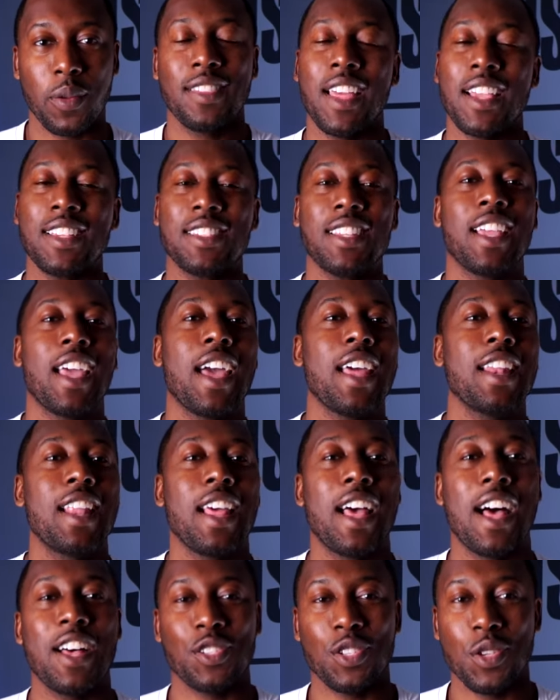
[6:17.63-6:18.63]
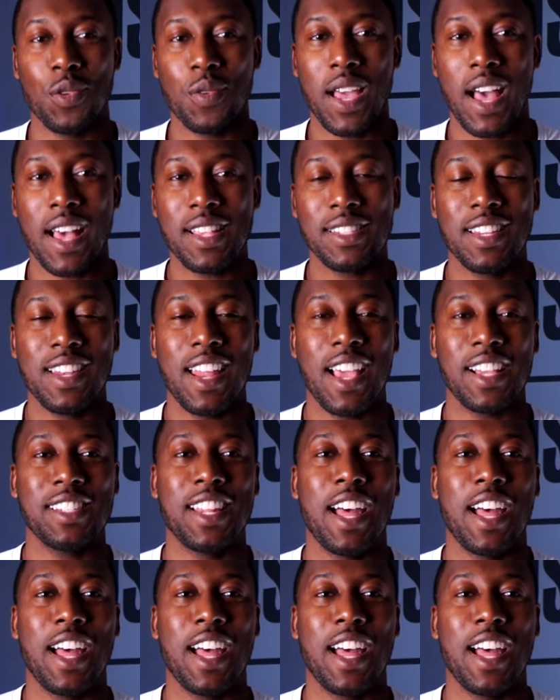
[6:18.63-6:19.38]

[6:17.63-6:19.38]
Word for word: Thanks again. I'll see you guys next